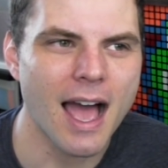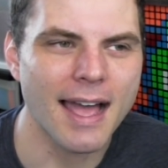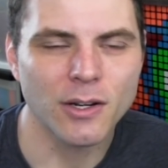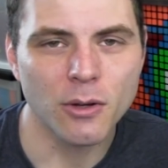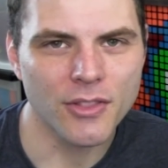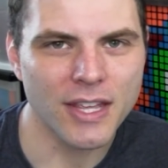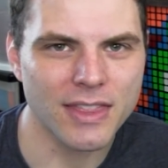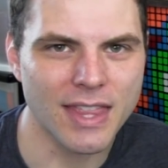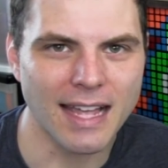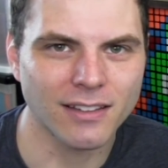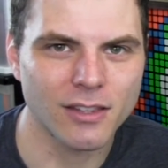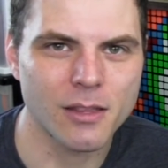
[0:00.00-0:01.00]
I don't think
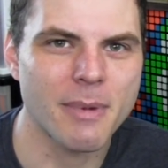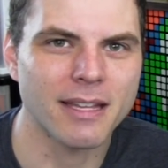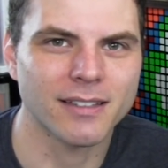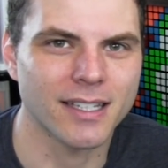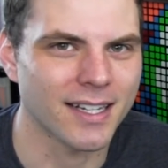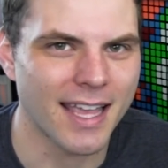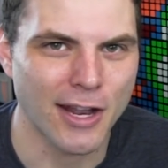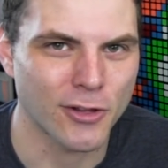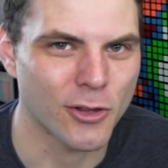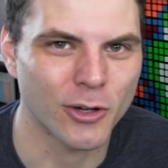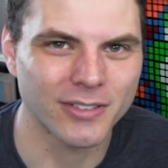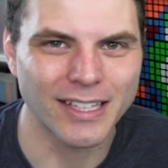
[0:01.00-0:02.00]
that's the best
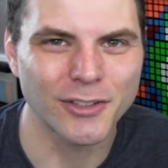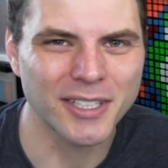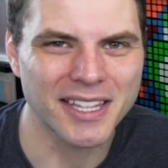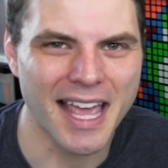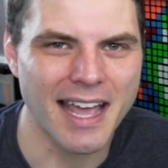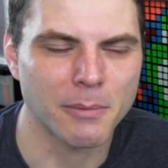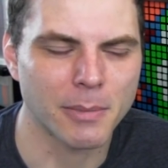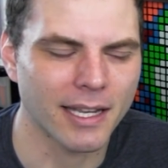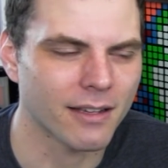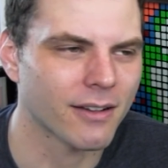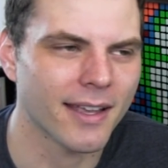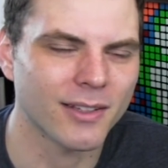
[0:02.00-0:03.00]
indicator though, because I looked at that and I'm
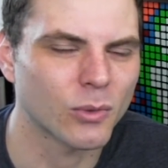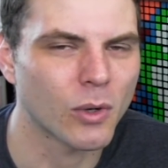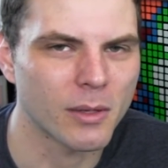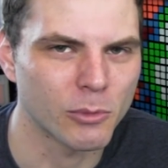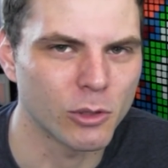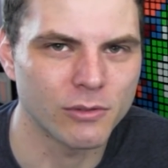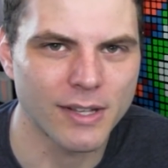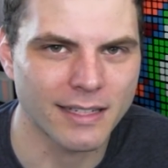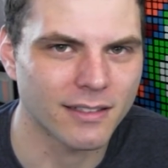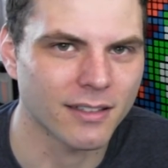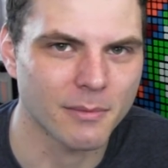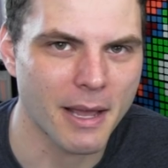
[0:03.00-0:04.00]
like, okay, it's 1 move,
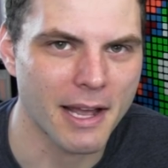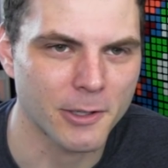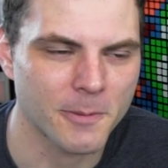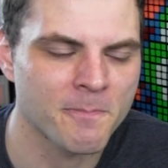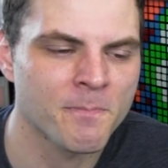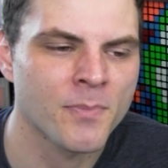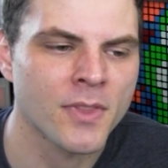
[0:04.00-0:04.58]
that doesn't matter.